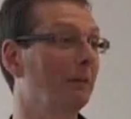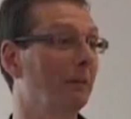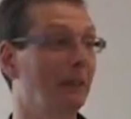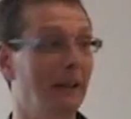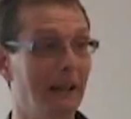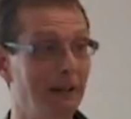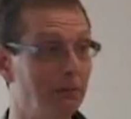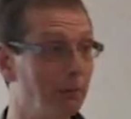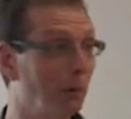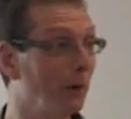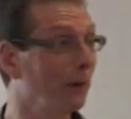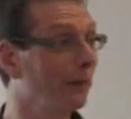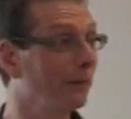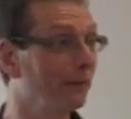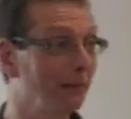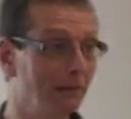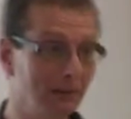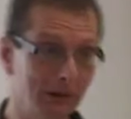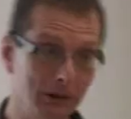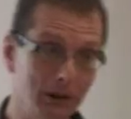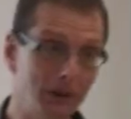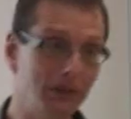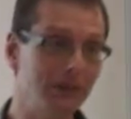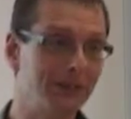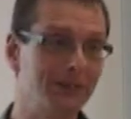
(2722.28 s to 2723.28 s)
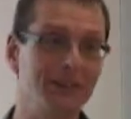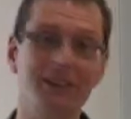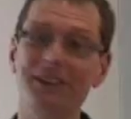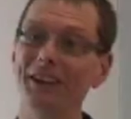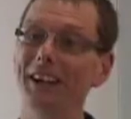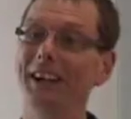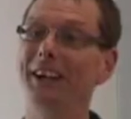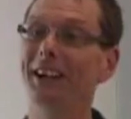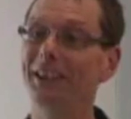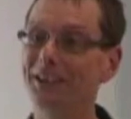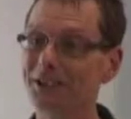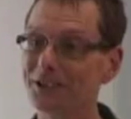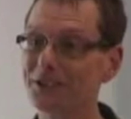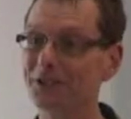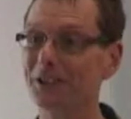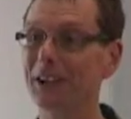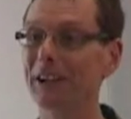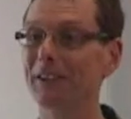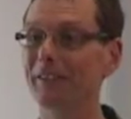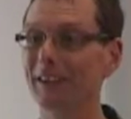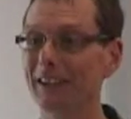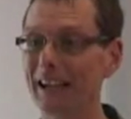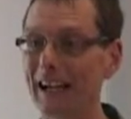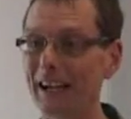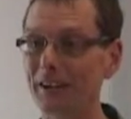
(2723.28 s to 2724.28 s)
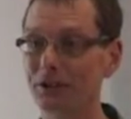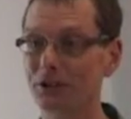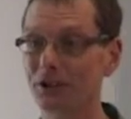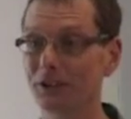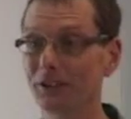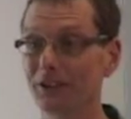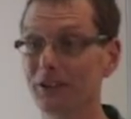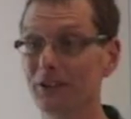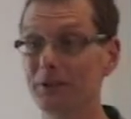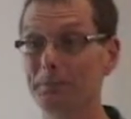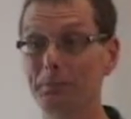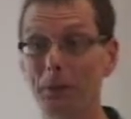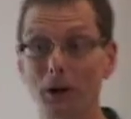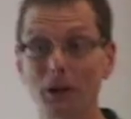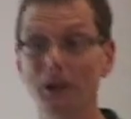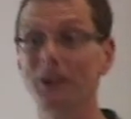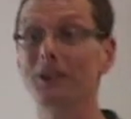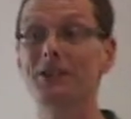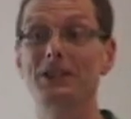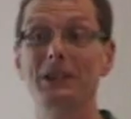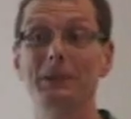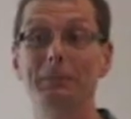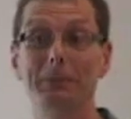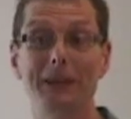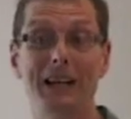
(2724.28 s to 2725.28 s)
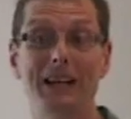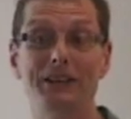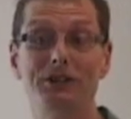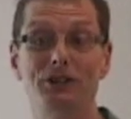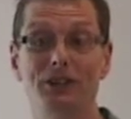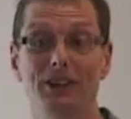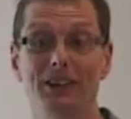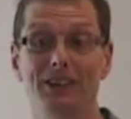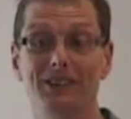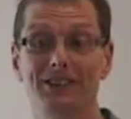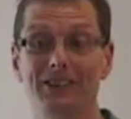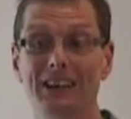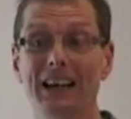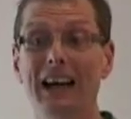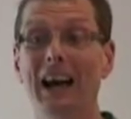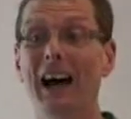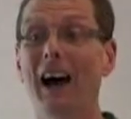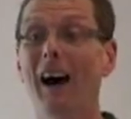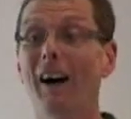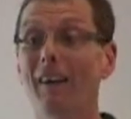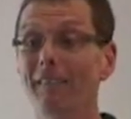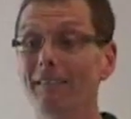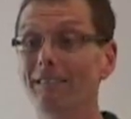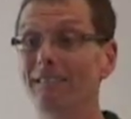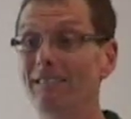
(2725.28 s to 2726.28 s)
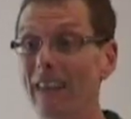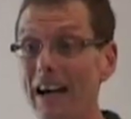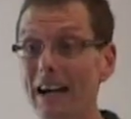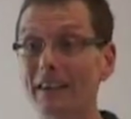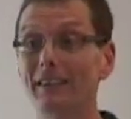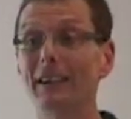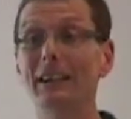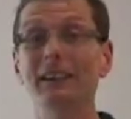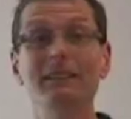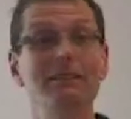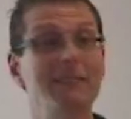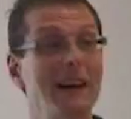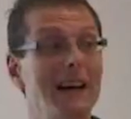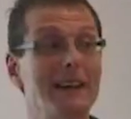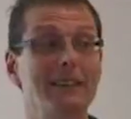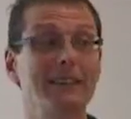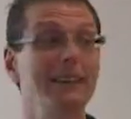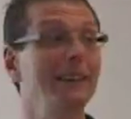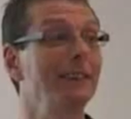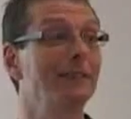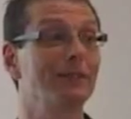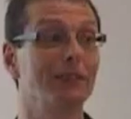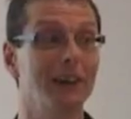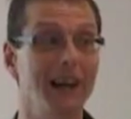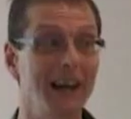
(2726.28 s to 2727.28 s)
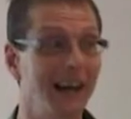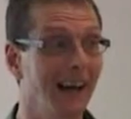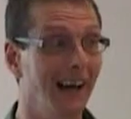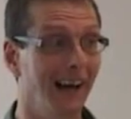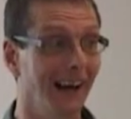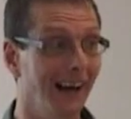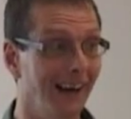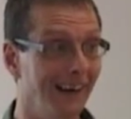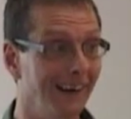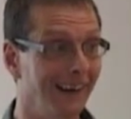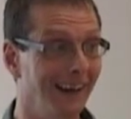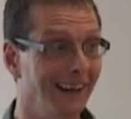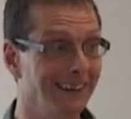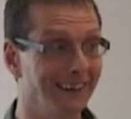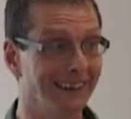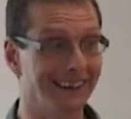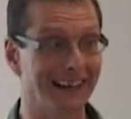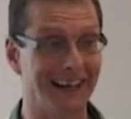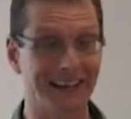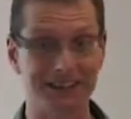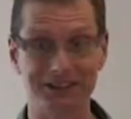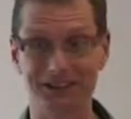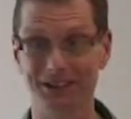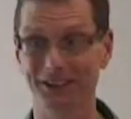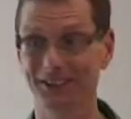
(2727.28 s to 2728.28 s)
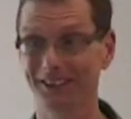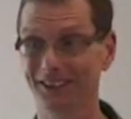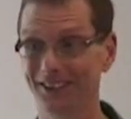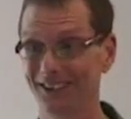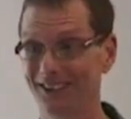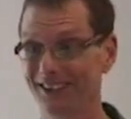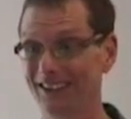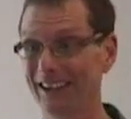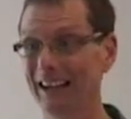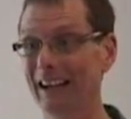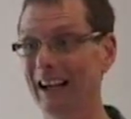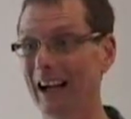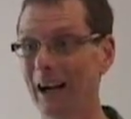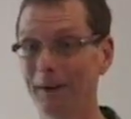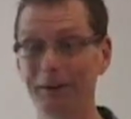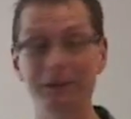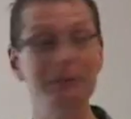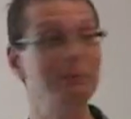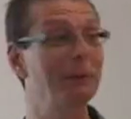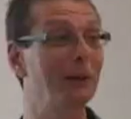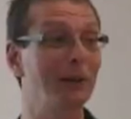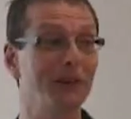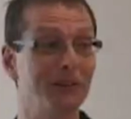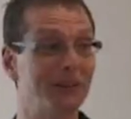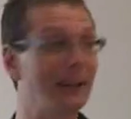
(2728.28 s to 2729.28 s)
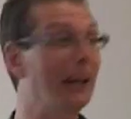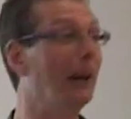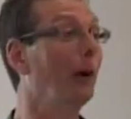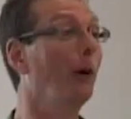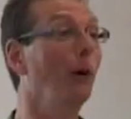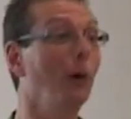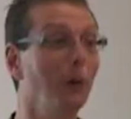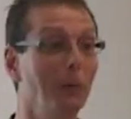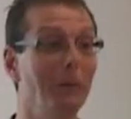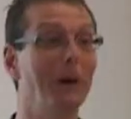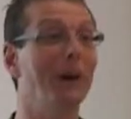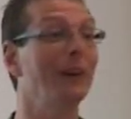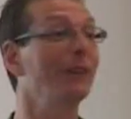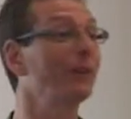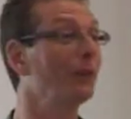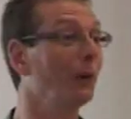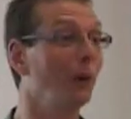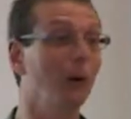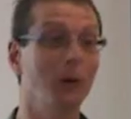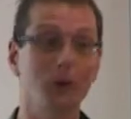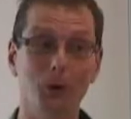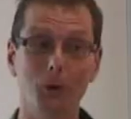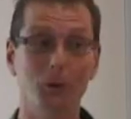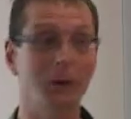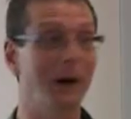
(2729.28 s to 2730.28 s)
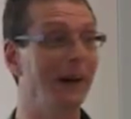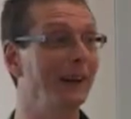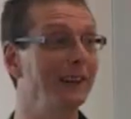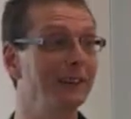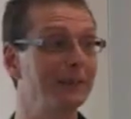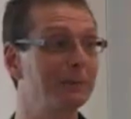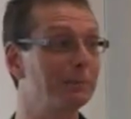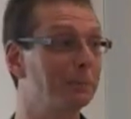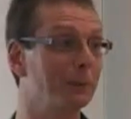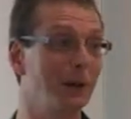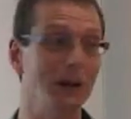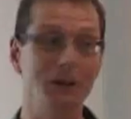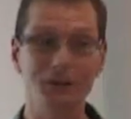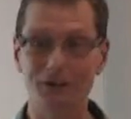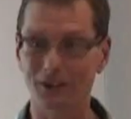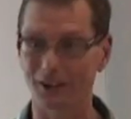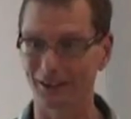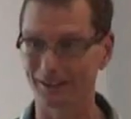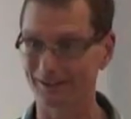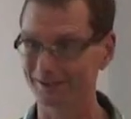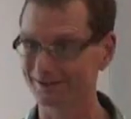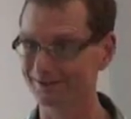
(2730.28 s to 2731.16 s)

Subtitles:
if one looks at the history of elections, policy pledges are very, very rare in elections. I mean, because they're almost always broken.